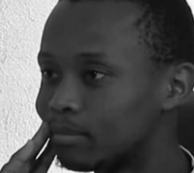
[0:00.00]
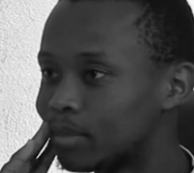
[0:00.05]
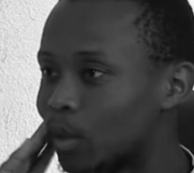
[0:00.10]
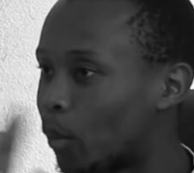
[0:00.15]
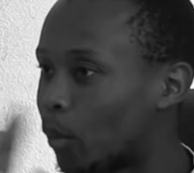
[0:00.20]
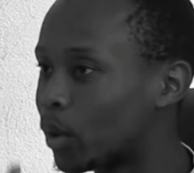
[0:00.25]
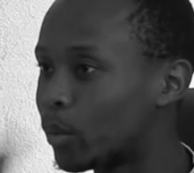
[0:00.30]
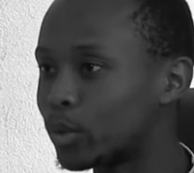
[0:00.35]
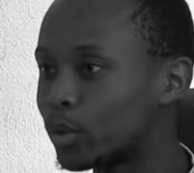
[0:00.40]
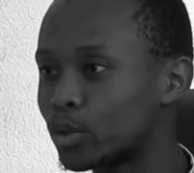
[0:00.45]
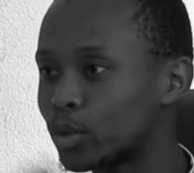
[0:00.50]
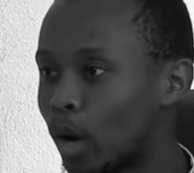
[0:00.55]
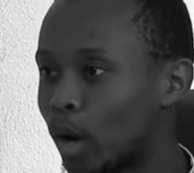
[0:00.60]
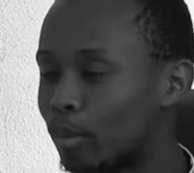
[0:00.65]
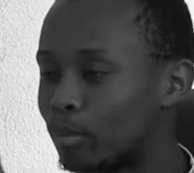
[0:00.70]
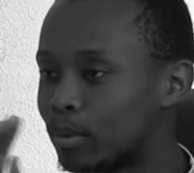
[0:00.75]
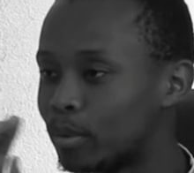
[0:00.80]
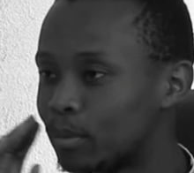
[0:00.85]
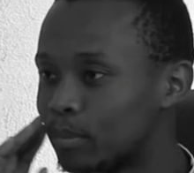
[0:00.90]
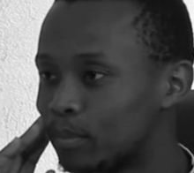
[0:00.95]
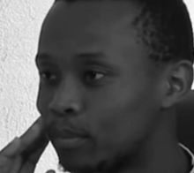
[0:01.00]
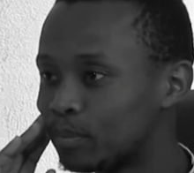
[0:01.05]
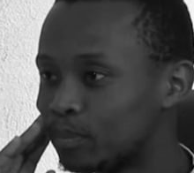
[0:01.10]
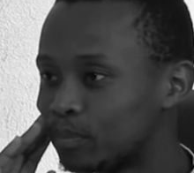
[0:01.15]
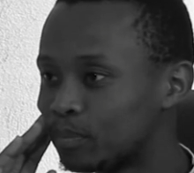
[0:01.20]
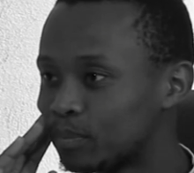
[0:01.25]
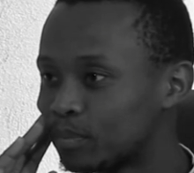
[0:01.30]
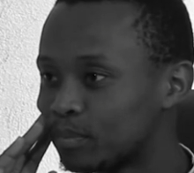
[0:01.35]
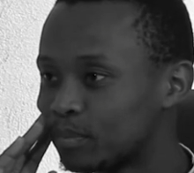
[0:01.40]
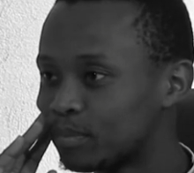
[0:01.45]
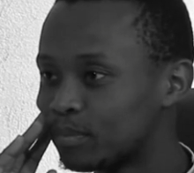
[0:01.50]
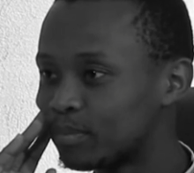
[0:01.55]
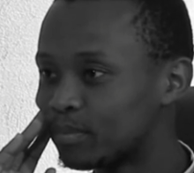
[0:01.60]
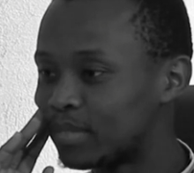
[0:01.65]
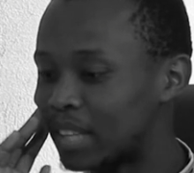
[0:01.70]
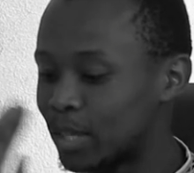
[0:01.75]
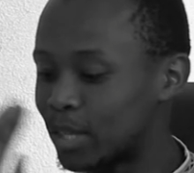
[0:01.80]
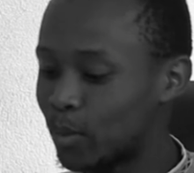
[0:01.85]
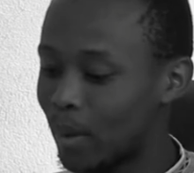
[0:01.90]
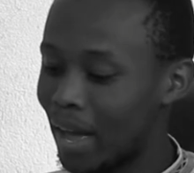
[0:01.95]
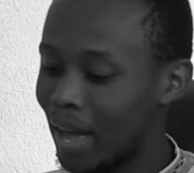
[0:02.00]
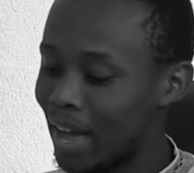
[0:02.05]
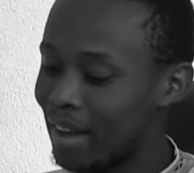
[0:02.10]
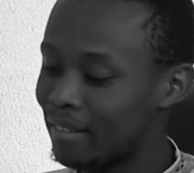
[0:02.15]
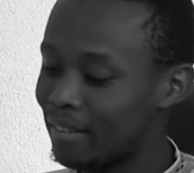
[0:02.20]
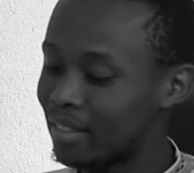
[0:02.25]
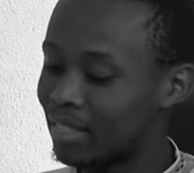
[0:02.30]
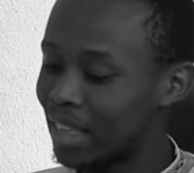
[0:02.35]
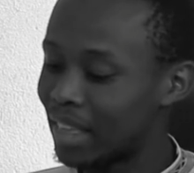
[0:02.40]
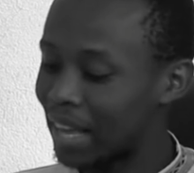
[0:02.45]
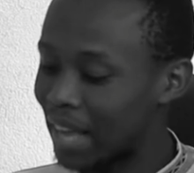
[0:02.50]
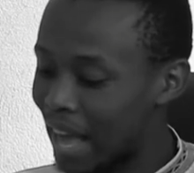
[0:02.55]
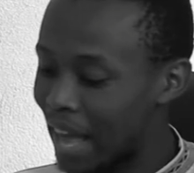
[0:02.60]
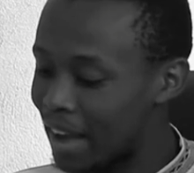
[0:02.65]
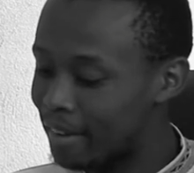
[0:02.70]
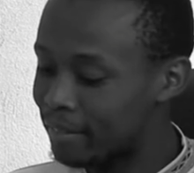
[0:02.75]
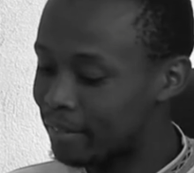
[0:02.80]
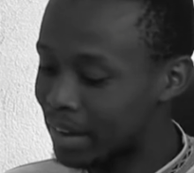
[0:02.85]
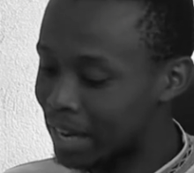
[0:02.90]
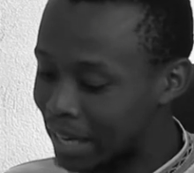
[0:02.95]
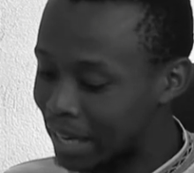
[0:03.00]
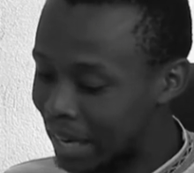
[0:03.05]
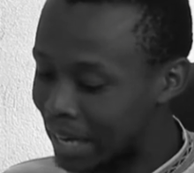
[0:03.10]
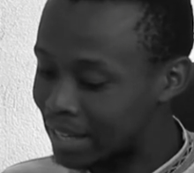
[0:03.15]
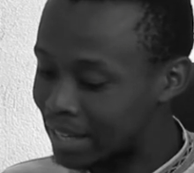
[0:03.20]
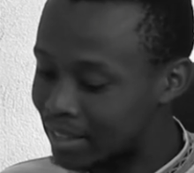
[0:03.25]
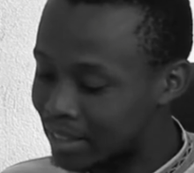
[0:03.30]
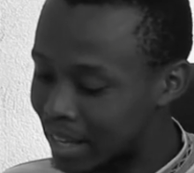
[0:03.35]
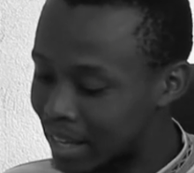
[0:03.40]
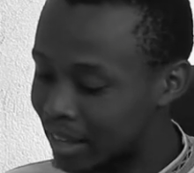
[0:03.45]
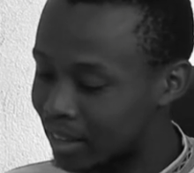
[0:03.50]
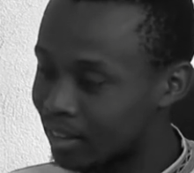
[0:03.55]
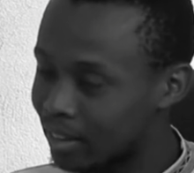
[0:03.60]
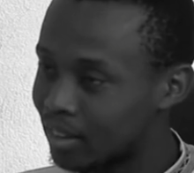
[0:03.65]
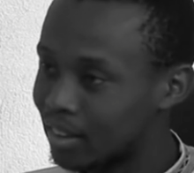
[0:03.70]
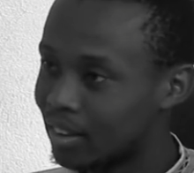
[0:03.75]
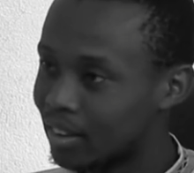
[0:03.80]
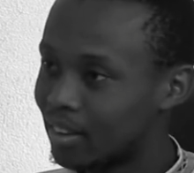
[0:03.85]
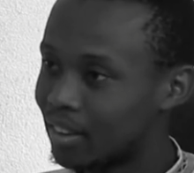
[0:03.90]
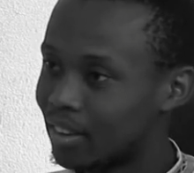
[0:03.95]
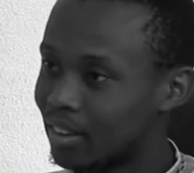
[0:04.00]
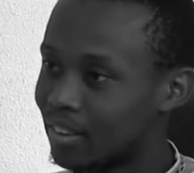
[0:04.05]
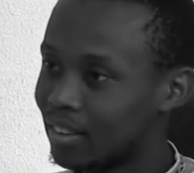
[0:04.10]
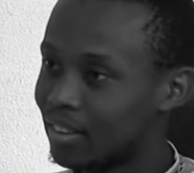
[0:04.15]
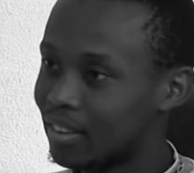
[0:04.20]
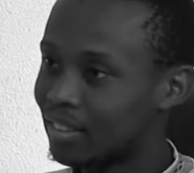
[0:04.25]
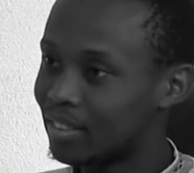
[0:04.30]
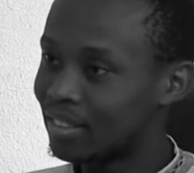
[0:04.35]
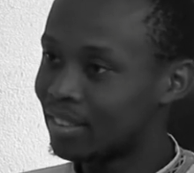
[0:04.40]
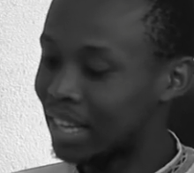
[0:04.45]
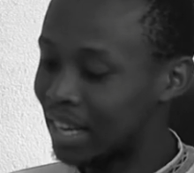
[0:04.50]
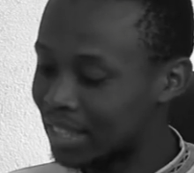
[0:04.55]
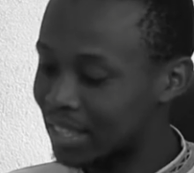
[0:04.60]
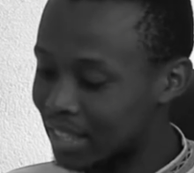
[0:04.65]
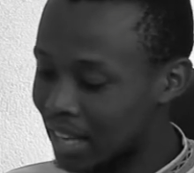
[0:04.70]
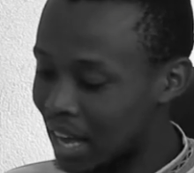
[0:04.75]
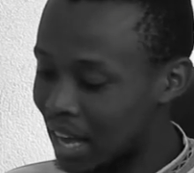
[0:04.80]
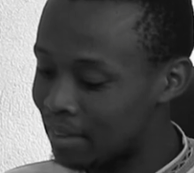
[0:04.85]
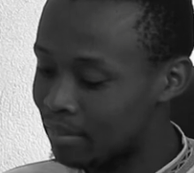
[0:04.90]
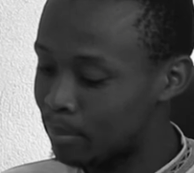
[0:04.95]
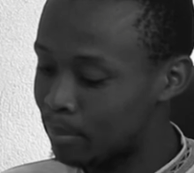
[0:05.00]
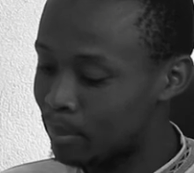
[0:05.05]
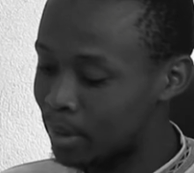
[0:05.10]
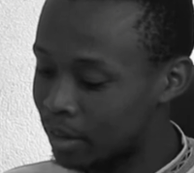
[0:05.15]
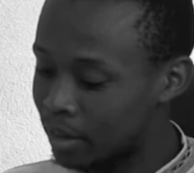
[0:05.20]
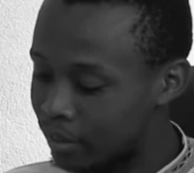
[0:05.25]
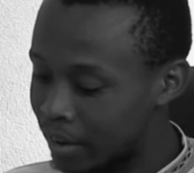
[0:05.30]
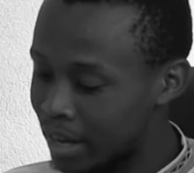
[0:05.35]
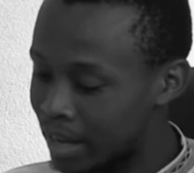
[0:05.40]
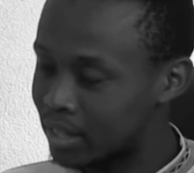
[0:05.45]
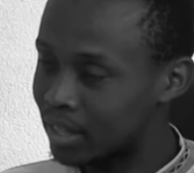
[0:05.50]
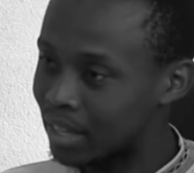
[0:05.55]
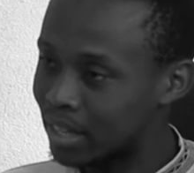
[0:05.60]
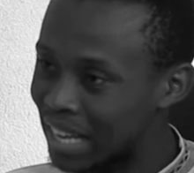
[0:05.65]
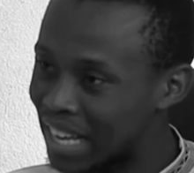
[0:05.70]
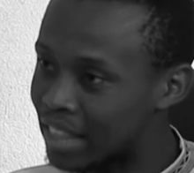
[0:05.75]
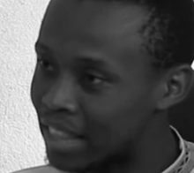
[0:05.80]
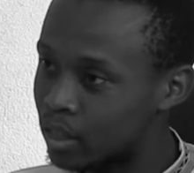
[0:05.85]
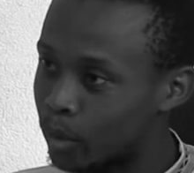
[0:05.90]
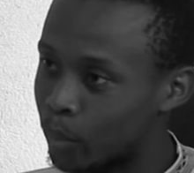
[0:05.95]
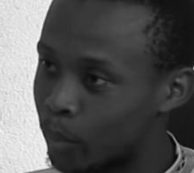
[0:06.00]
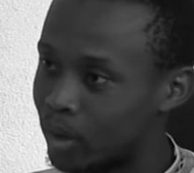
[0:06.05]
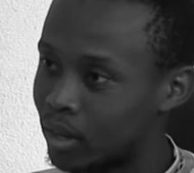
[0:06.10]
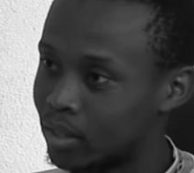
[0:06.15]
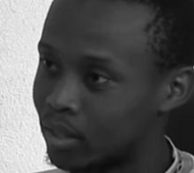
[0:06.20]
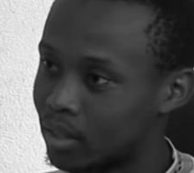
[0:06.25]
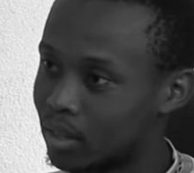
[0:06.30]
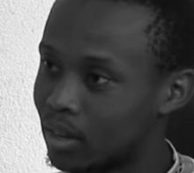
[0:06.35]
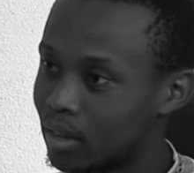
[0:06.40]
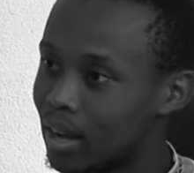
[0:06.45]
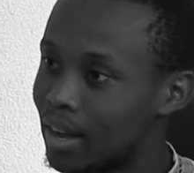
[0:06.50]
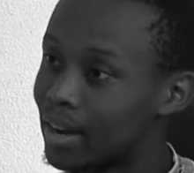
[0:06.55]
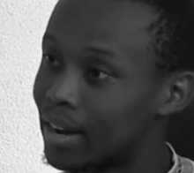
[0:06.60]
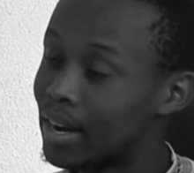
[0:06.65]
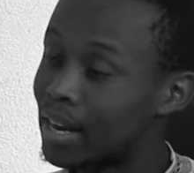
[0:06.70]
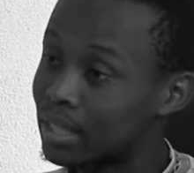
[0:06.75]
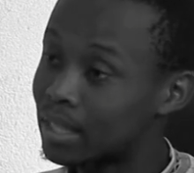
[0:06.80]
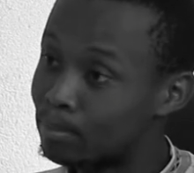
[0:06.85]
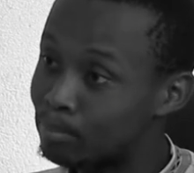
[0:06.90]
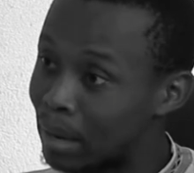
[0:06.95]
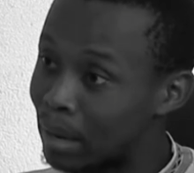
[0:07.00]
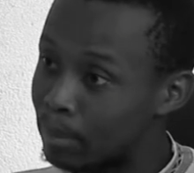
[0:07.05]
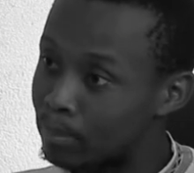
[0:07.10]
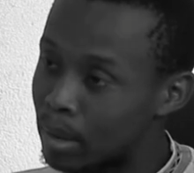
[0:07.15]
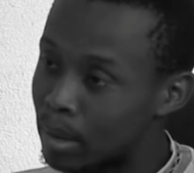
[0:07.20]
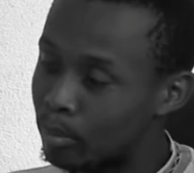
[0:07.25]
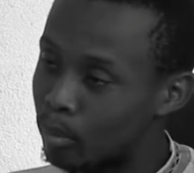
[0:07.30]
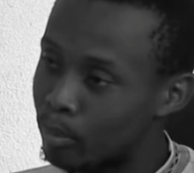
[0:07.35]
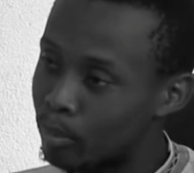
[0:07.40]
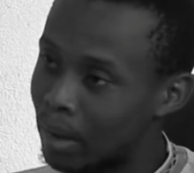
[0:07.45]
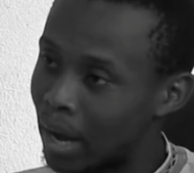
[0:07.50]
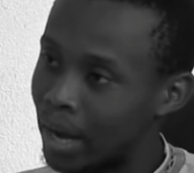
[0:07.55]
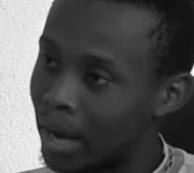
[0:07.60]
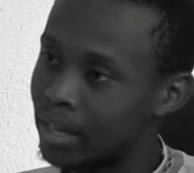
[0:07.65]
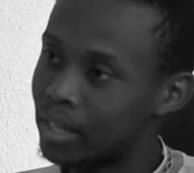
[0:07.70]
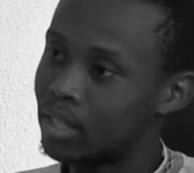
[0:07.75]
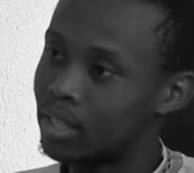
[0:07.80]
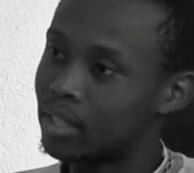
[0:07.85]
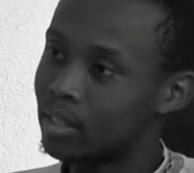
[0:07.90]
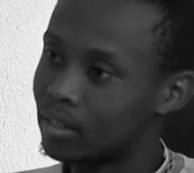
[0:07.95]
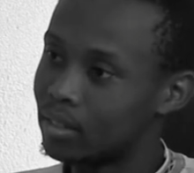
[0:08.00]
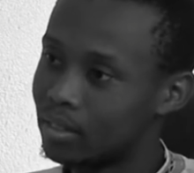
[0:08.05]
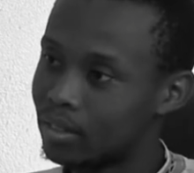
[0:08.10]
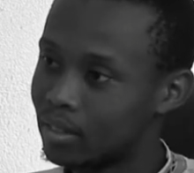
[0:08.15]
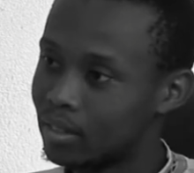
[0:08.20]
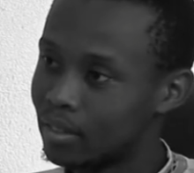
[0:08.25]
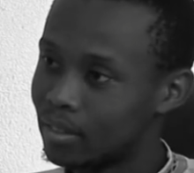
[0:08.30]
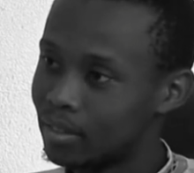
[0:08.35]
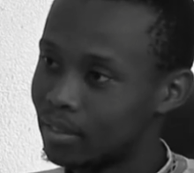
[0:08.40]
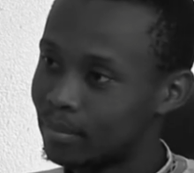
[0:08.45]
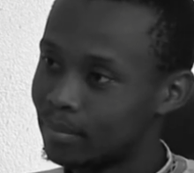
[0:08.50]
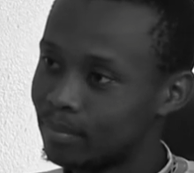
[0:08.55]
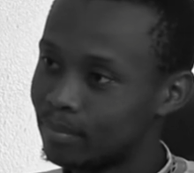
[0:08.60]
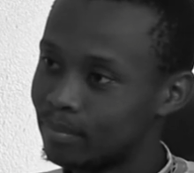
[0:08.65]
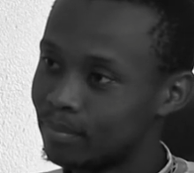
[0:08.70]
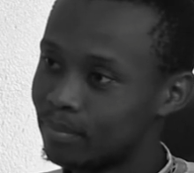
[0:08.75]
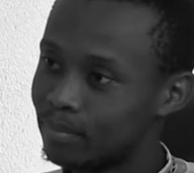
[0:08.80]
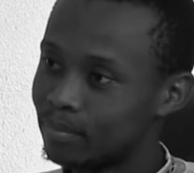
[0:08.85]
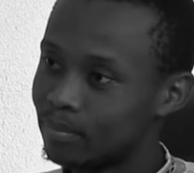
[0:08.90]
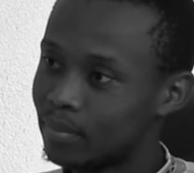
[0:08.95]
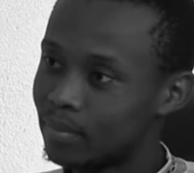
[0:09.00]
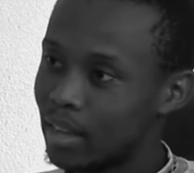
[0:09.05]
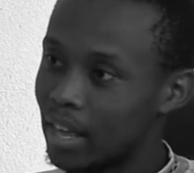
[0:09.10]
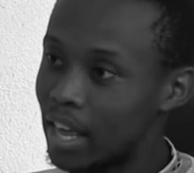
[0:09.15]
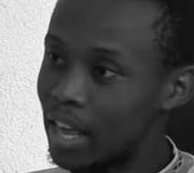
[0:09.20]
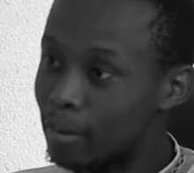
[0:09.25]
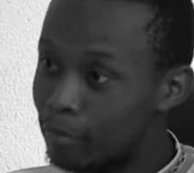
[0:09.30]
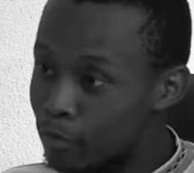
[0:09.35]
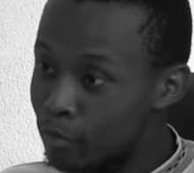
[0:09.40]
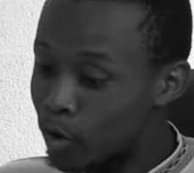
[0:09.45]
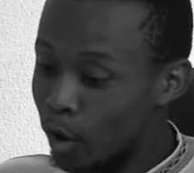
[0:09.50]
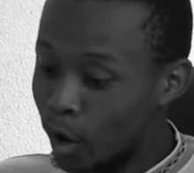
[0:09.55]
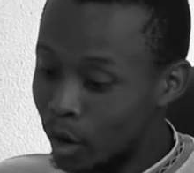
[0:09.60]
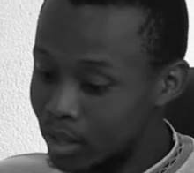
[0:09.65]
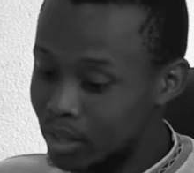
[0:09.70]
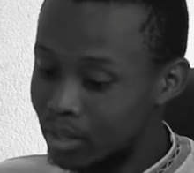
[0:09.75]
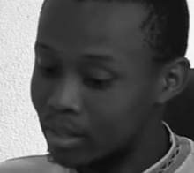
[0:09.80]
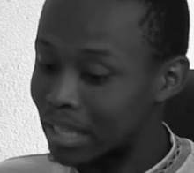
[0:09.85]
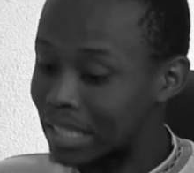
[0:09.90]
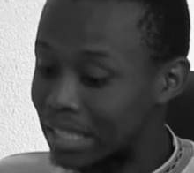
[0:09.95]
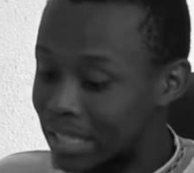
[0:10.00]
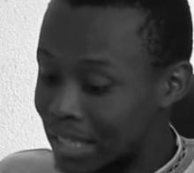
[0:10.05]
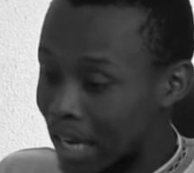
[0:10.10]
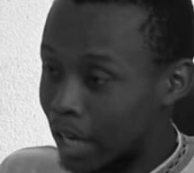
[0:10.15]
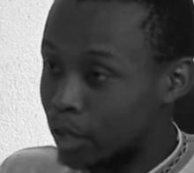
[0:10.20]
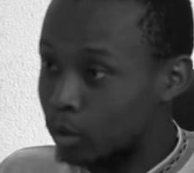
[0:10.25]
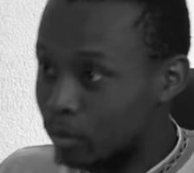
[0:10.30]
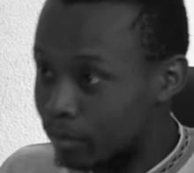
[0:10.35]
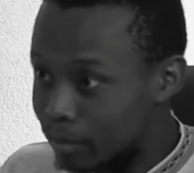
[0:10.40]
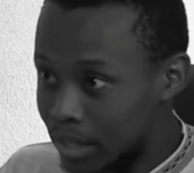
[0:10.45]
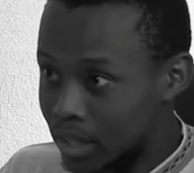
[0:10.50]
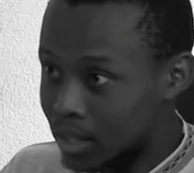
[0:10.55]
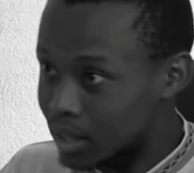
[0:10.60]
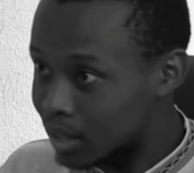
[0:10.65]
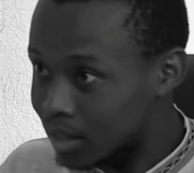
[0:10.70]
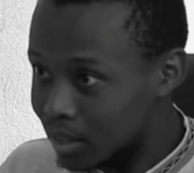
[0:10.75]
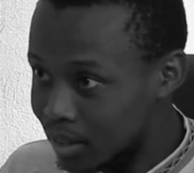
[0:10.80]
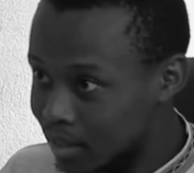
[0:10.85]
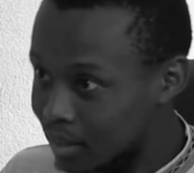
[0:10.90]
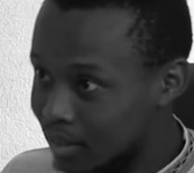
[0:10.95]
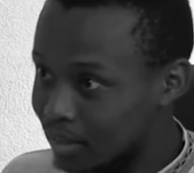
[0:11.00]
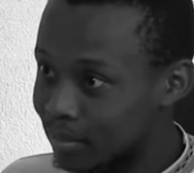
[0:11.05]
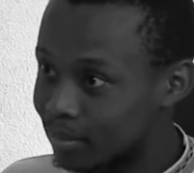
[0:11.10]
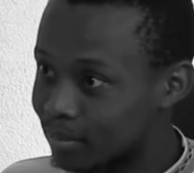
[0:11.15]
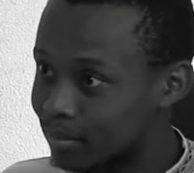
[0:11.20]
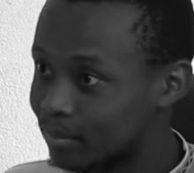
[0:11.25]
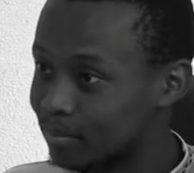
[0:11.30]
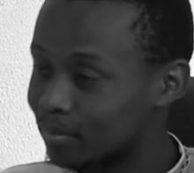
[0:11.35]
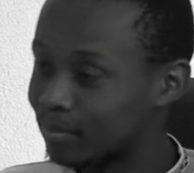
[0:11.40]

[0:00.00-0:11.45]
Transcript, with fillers: The world will stop. Sure. That's why every great thing that has ever been created in the world, there's black people behind it. Mm-hmm. If not the start of it. Yeah.